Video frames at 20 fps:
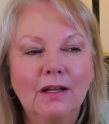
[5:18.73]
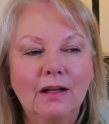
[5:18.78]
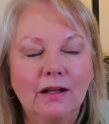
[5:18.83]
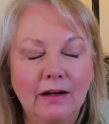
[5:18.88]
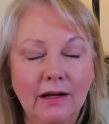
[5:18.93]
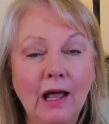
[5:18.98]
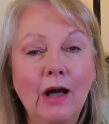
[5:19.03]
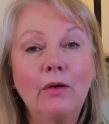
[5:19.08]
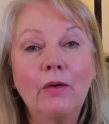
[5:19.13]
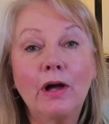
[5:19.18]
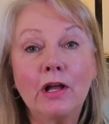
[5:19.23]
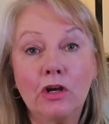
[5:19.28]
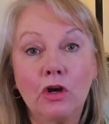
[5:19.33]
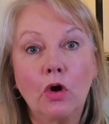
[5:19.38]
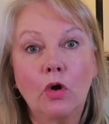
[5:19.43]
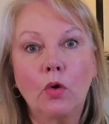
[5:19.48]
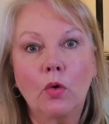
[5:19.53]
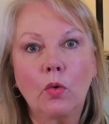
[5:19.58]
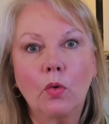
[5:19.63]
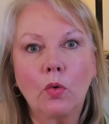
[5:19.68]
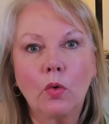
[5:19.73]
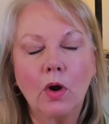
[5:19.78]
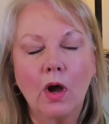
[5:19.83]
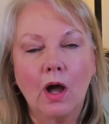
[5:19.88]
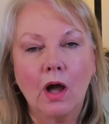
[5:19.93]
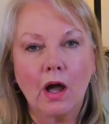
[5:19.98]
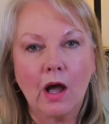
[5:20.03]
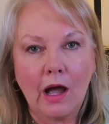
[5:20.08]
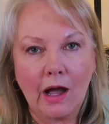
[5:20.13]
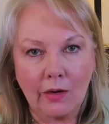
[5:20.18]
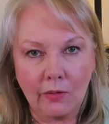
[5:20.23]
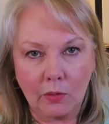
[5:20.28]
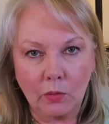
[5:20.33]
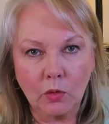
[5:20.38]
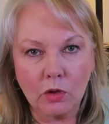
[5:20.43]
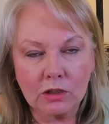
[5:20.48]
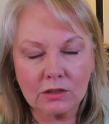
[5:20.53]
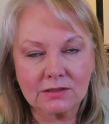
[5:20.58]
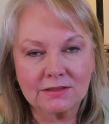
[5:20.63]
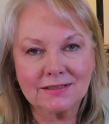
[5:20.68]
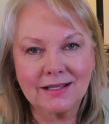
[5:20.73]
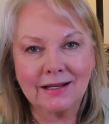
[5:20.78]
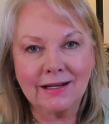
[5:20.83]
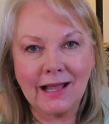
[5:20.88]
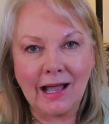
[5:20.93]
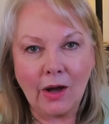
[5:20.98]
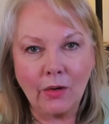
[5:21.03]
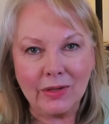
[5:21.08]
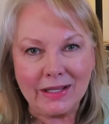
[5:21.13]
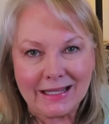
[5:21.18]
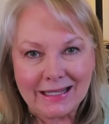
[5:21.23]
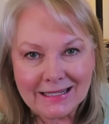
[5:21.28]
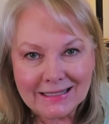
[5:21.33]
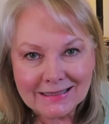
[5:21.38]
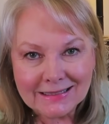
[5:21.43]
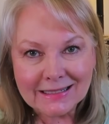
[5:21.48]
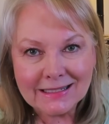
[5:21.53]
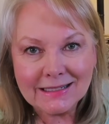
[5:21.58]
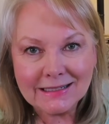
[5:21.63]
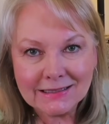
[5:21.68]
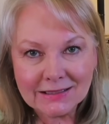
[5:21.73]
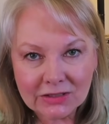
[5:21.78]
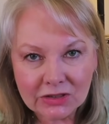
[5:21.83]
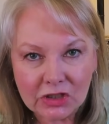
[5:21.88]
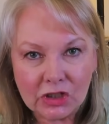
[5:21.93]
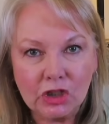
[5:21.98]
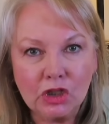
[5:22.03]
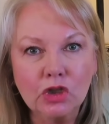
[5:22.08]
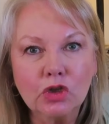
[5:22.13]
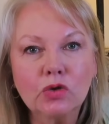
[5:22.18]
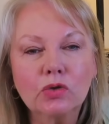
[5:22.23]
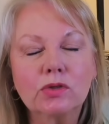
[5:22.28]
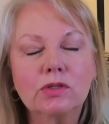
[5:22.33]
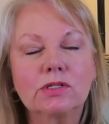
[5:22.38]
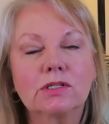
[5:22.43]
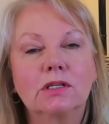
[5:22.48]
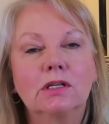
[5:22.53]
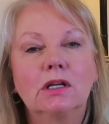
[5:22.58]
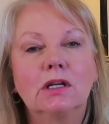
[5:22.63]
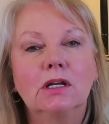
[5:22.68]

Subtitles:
Now I know how it works and how easy it is to use.